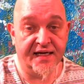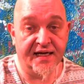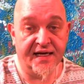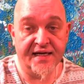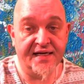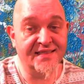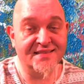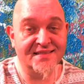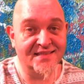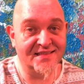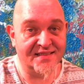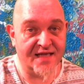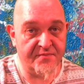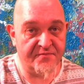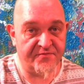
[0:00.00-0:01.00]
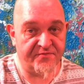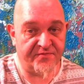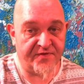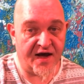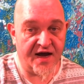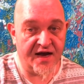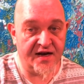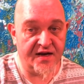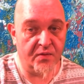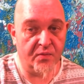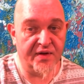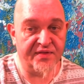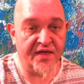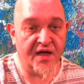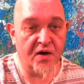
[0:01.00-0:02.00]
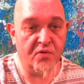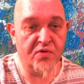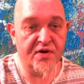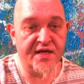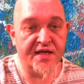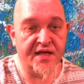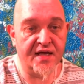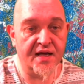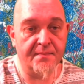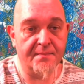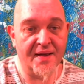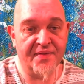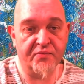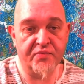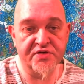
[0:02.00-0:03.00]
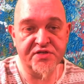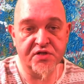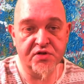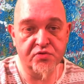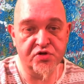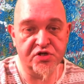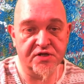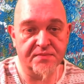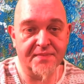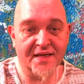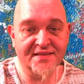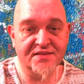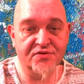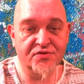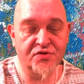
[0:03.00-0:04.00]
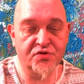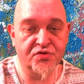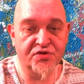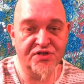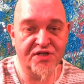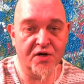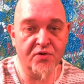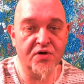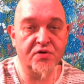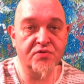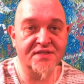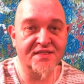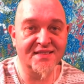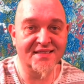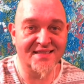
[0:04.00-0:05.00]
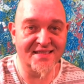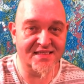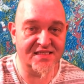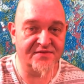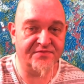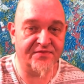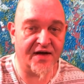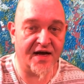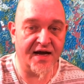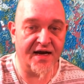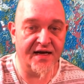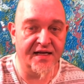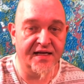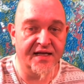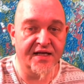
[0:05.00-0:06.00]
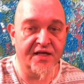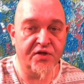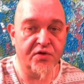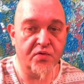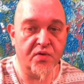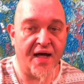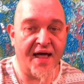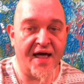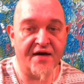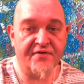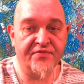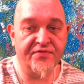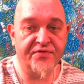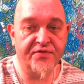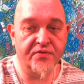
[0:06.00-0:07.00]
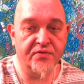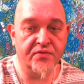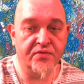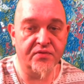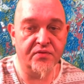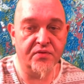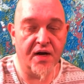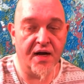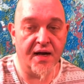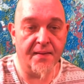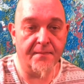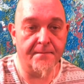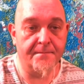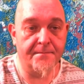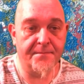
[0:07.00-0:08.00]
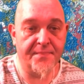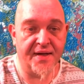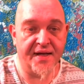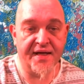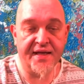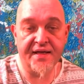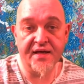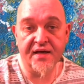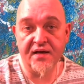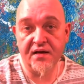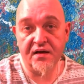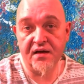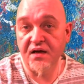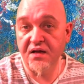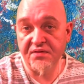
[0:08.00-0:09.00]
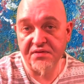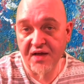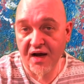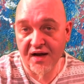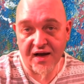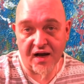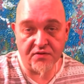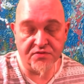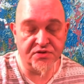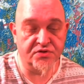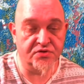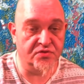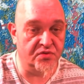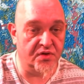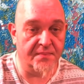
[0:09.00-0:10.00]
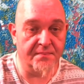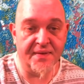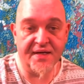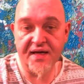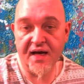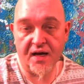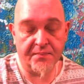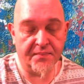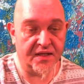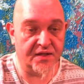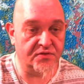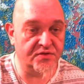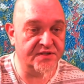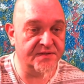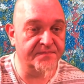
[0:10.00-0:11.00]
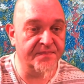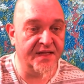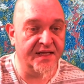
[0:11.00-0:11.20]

Uh, it's the same file with only a better resolution, but to, to download this file you have to uh, pay an account to Mega Upload.